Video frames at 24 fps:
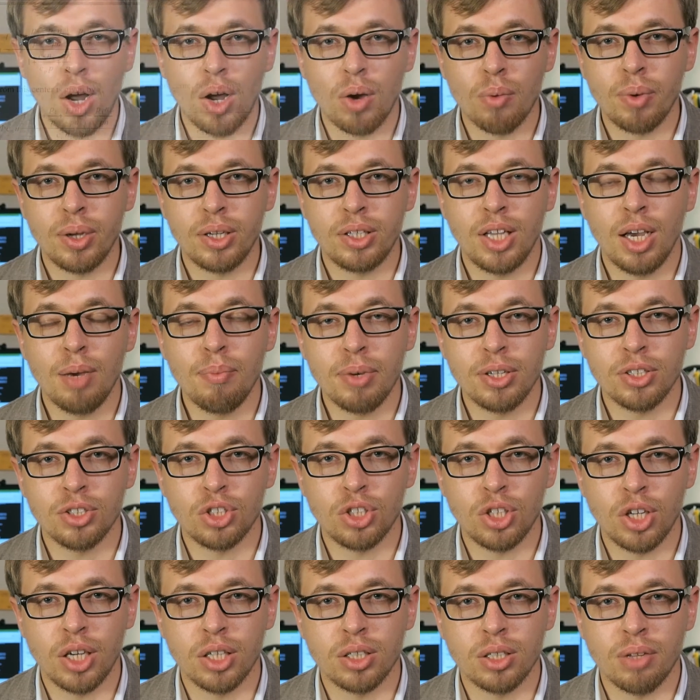we
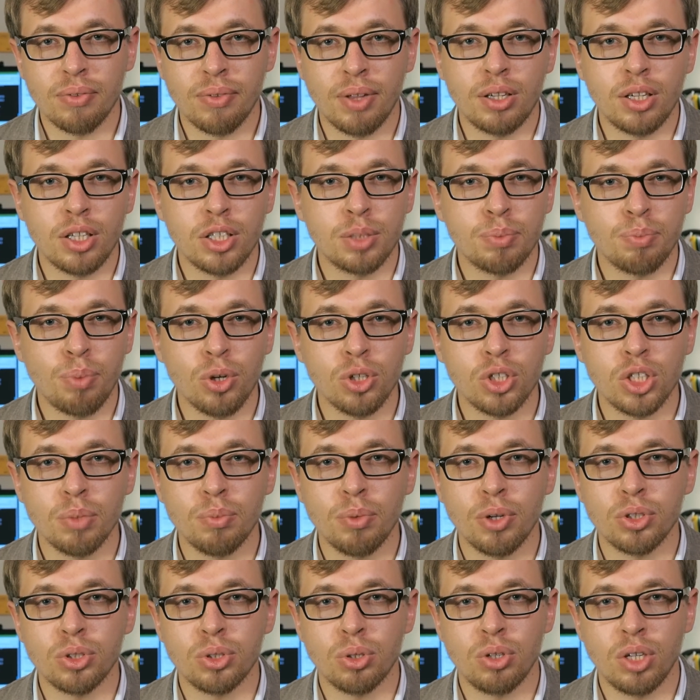demonstrate that it's
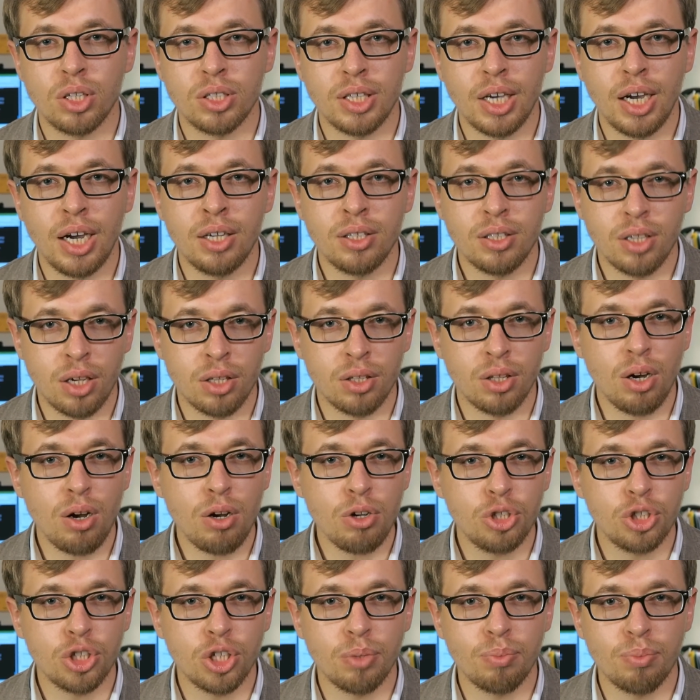possible to design an
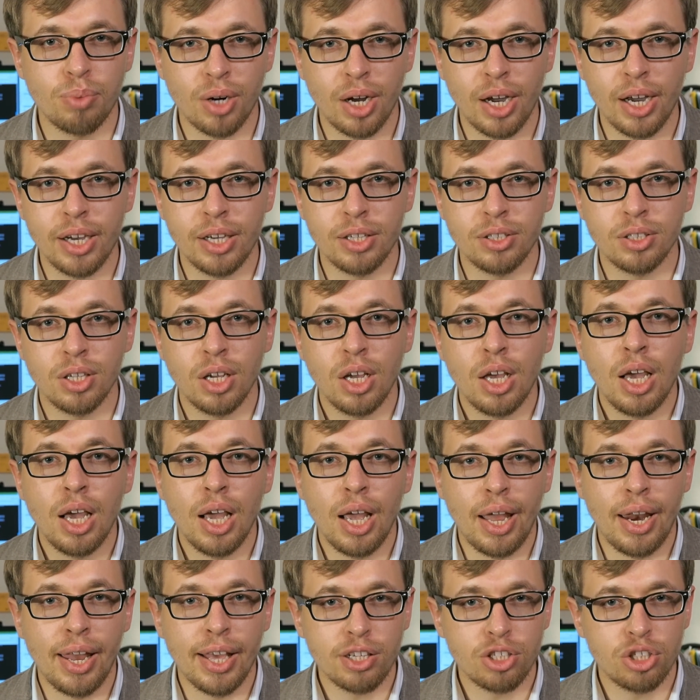ultra-bright,
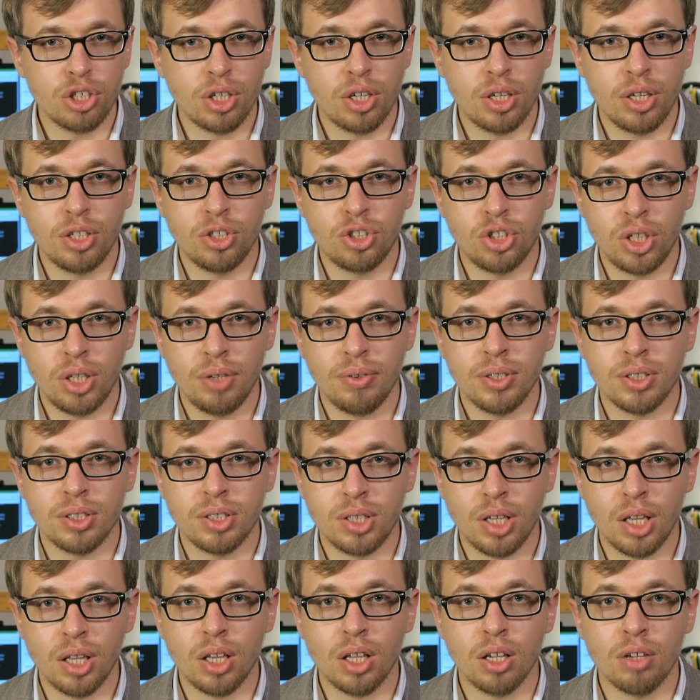electrically driven
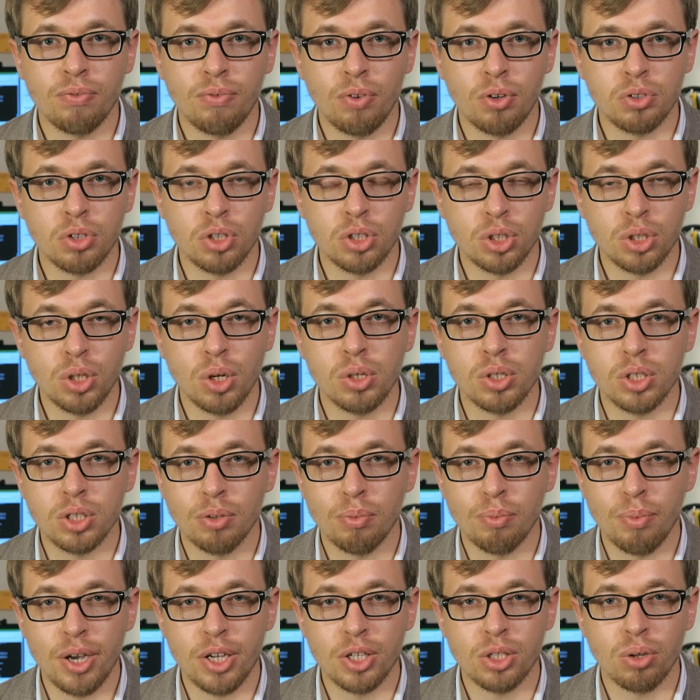single photon source
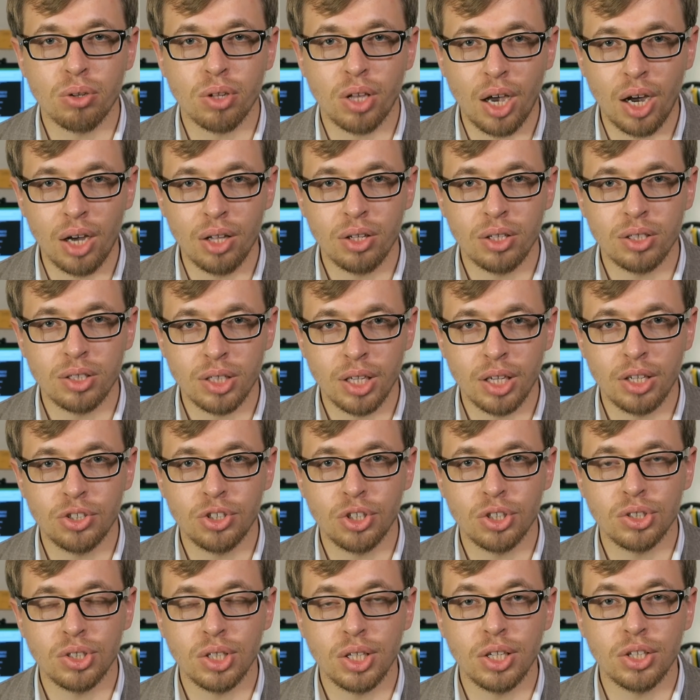based on color
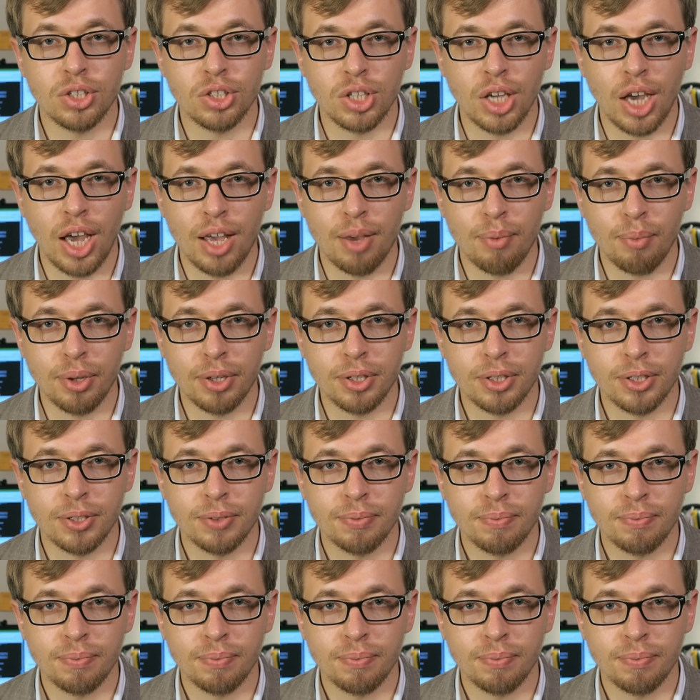centers in diamond.